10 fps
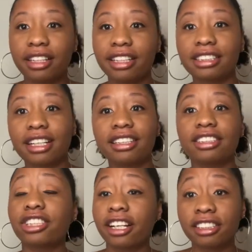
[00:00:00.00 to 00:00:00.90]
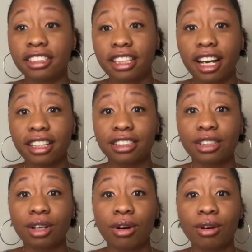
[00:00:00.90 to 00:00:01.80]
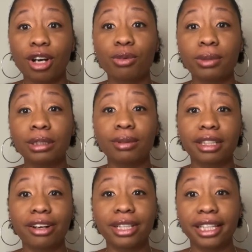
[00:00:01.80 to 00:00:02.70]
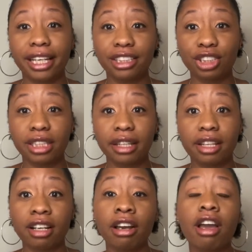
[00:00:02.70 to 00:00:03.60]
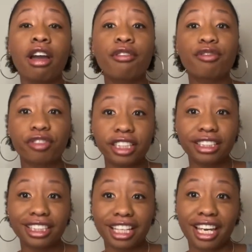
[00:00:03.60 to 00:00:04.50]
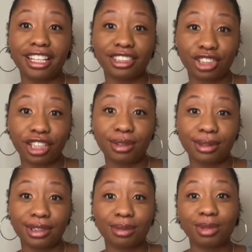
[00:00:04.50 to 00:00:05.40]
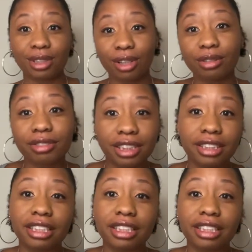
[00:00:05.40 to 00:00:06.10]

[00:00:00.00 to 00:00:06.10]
They decided to challenge the guys to go a week without engaging in the friendly handshake with themselves.